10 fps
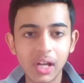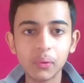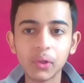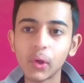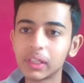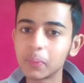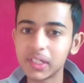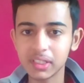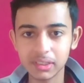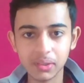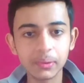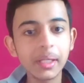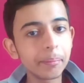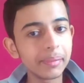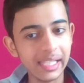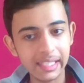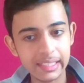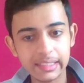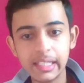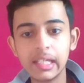out all the videos through the playlist.